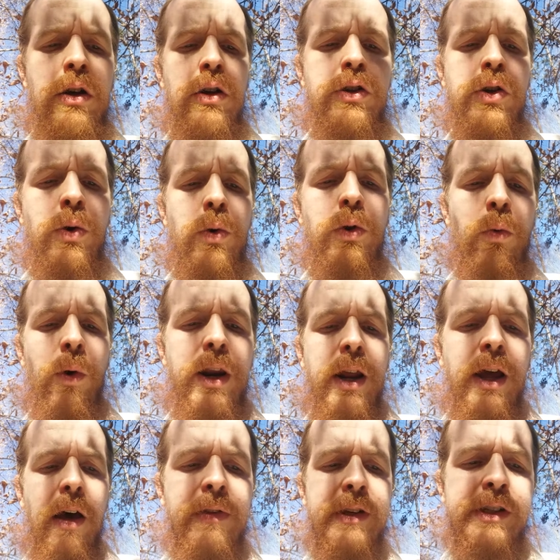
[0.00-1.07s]
to the
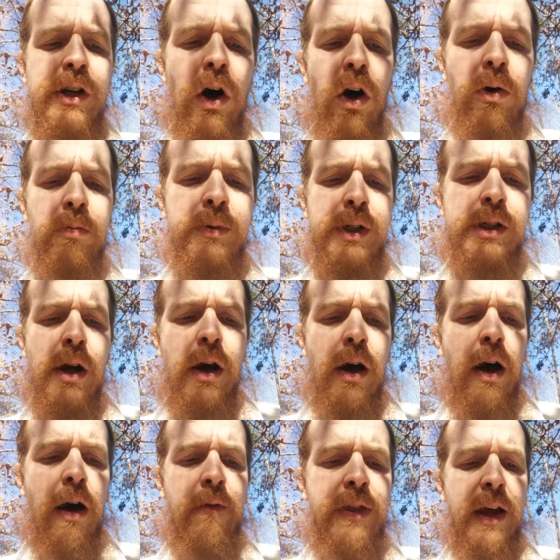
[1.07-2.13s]
reading of the Psalms
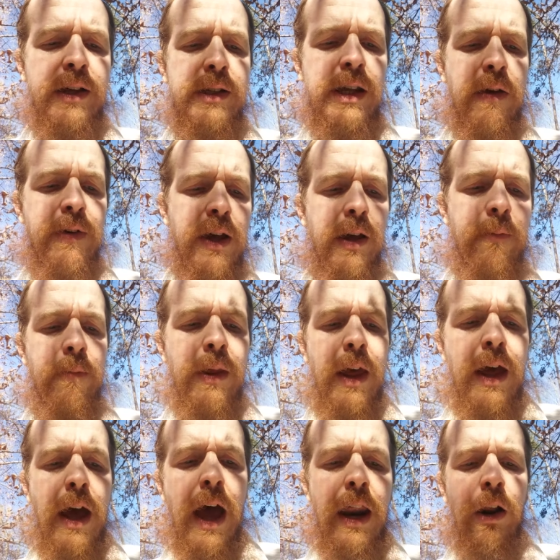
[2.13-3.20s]
of thanksgiving
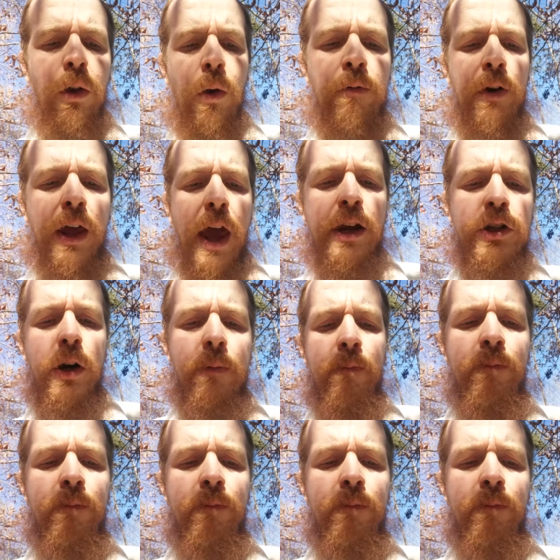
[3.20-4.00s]
and glorification,